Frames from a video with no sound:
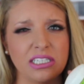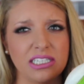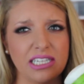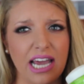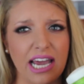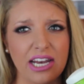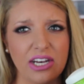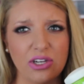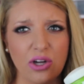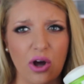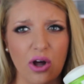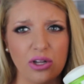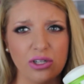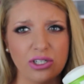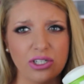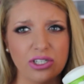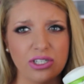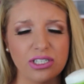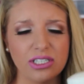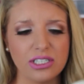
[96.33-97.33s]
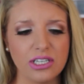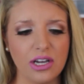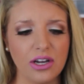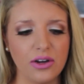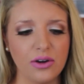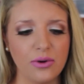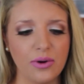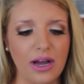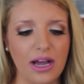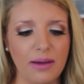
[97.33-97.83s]
$10,
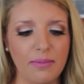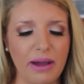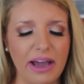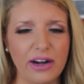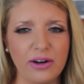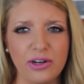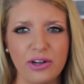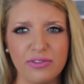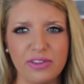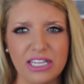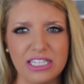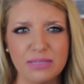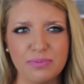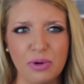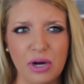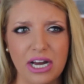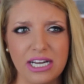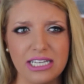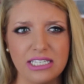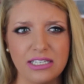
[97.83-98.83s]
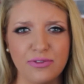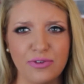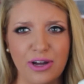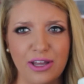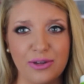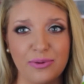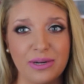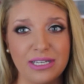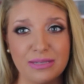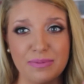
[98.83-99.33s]
so I don't know if that's pricey for
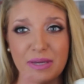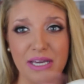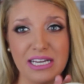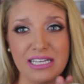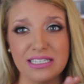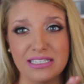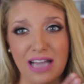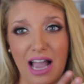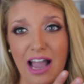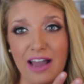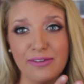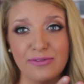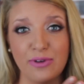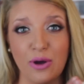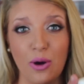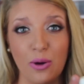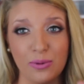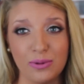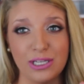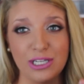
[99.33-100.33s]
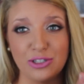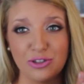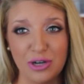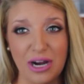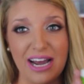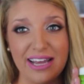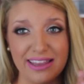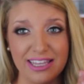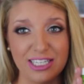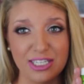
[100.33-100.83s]
other ones because I've only
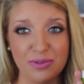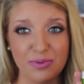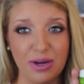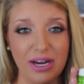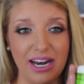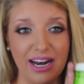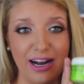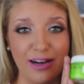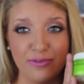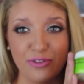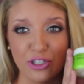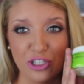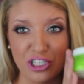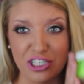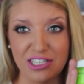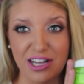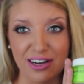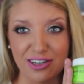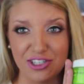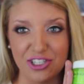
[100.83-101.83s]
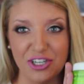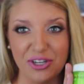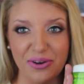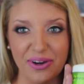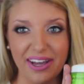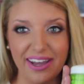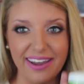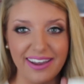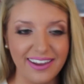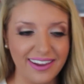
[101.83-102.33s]
tried this one and I've just stuck
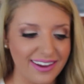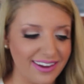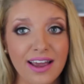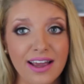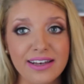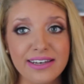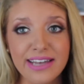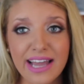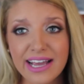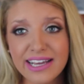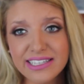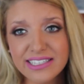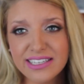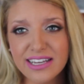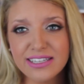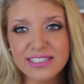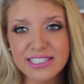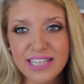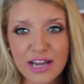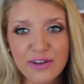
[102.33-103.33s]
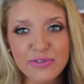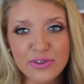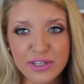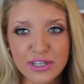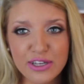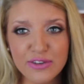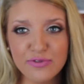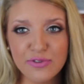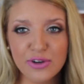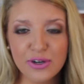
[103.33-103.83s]
to it. Next,
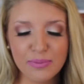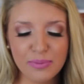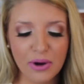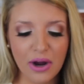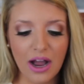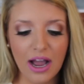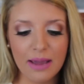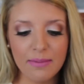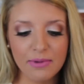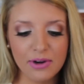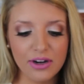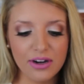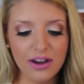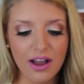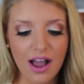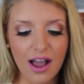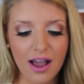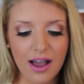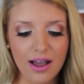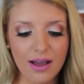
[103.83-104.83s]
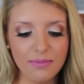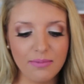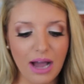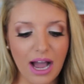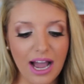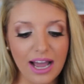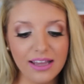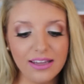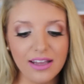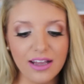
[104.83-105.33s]
definitely for a primer,
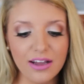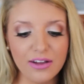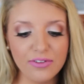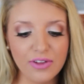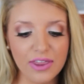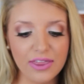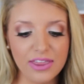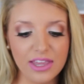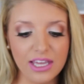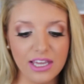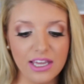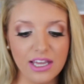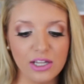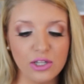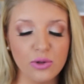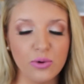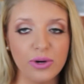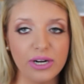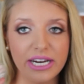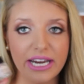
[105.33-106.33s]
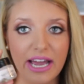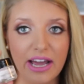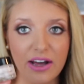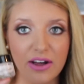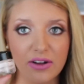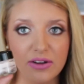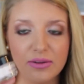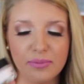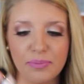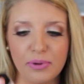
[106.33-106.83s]
I love the
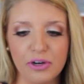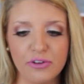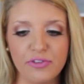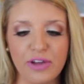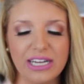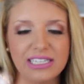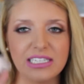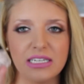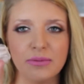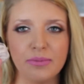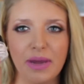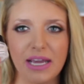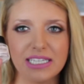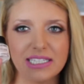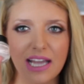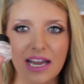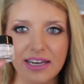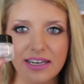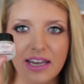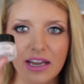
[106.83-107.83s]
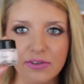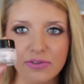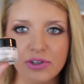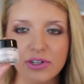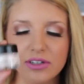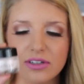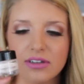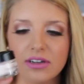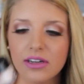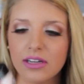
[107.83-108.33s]
L'Oreal Perfecting Base. I
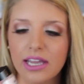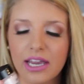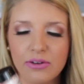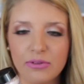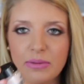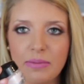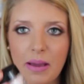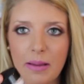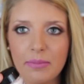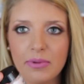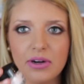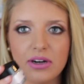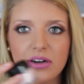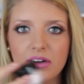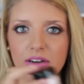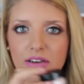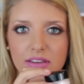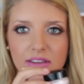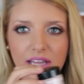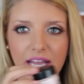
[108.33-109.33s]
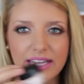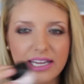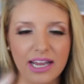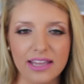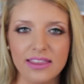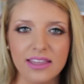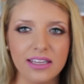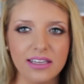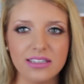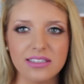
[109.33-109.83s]
never can remember, like
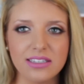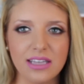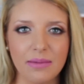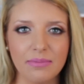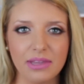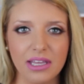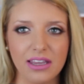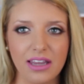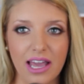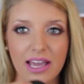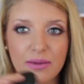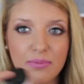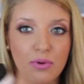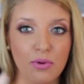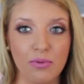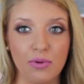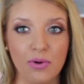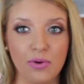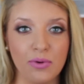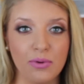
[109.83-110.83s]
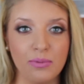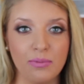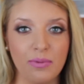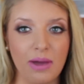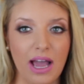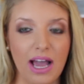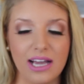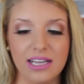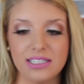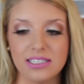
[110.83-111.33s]
I think it's something like
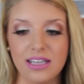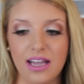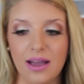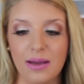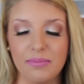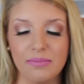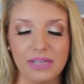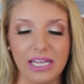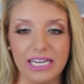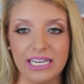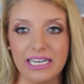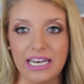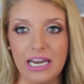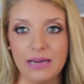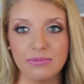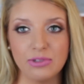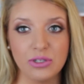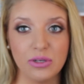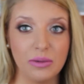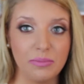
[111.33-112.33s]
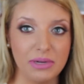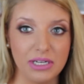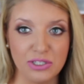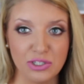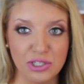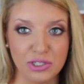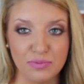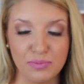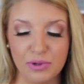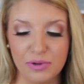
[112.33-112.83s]
Boom as like a name to it, but
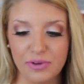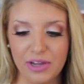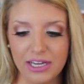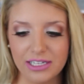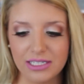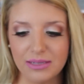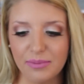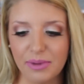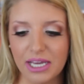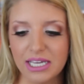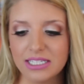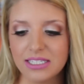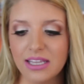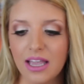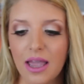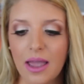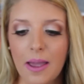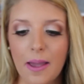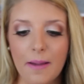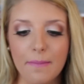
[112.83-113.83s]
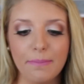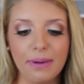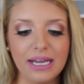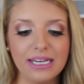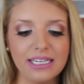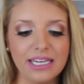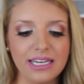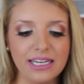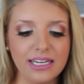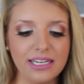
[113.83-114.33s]
it's just Perfecting Base.
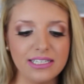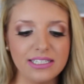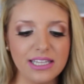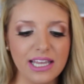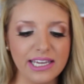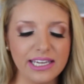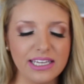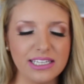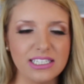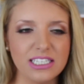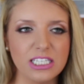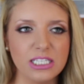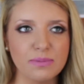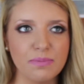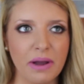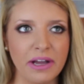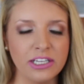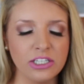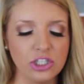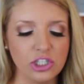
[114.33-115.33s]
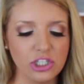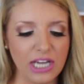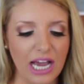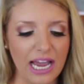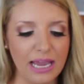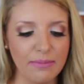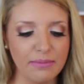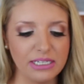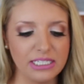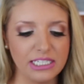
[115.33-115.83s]
But it is like a sponge
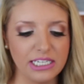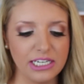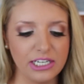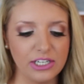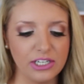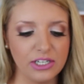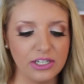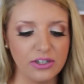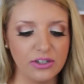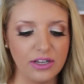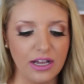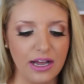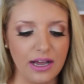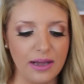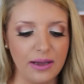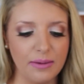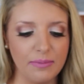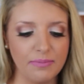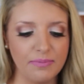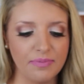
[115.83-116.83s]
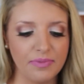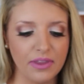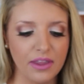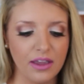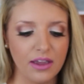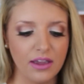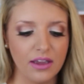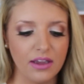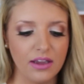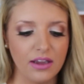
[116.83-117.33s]
type material,
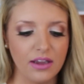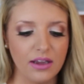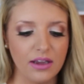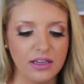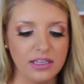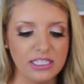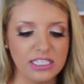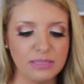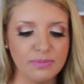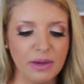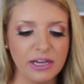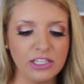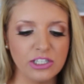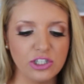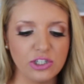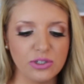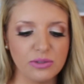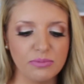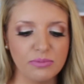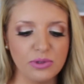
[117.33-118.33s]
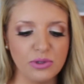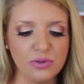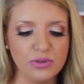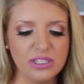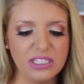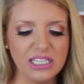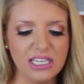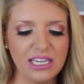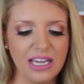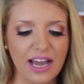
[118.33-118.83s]
sponge or
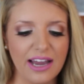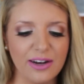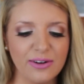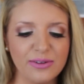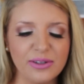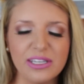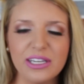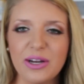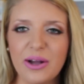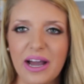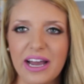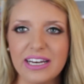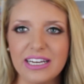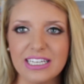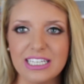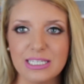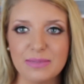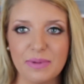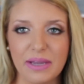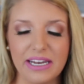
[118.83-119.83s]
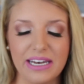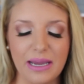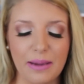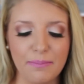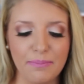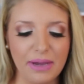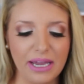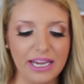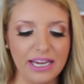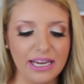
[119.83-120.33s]
moussey. I don't really know how to explain
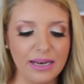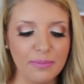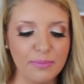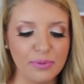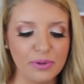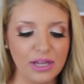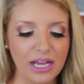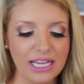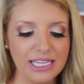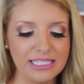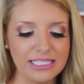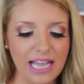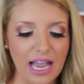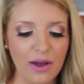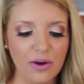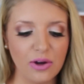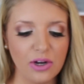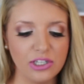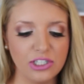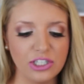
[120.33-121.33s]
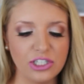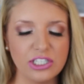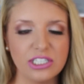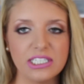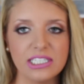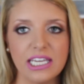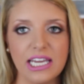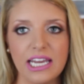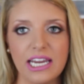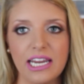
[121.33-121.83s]
it, but it blends out on your
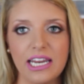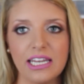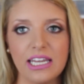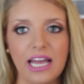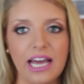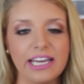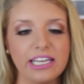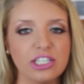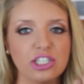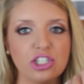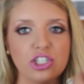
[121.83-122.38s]
skin like